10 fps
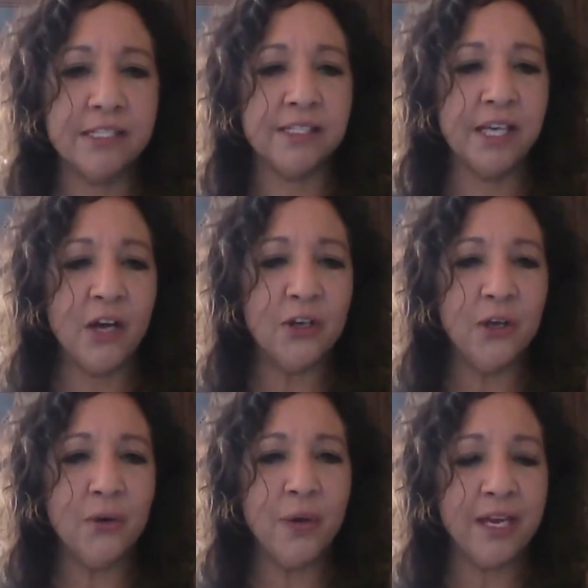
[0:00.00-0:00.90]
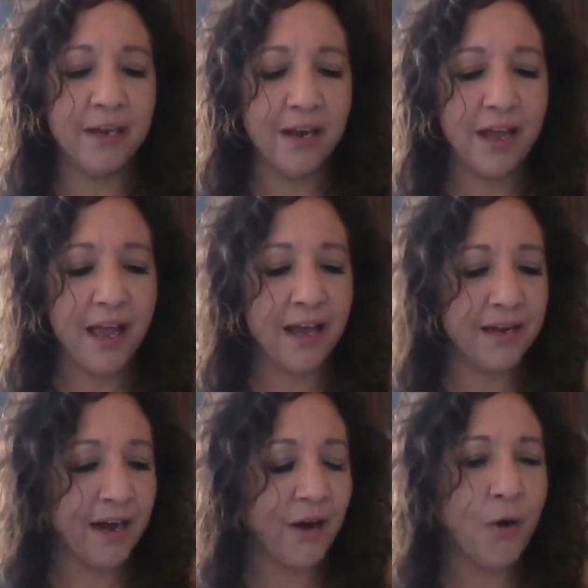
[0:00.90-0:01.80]
to tell you, and
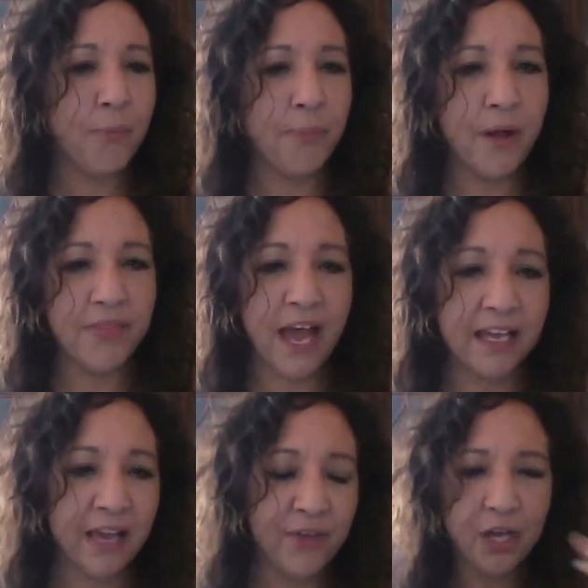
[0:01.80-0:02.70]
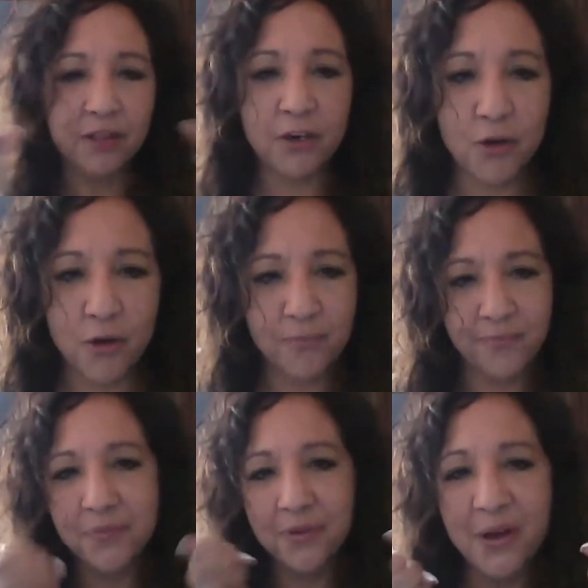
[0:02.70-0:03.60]
I hope that gave you a
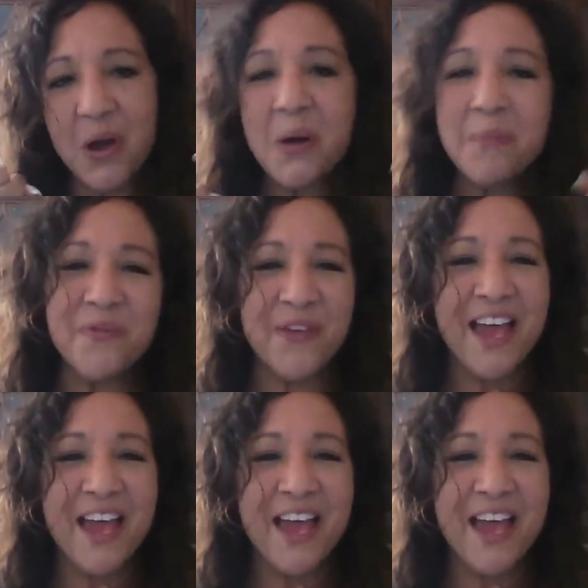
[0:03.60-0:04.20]
little and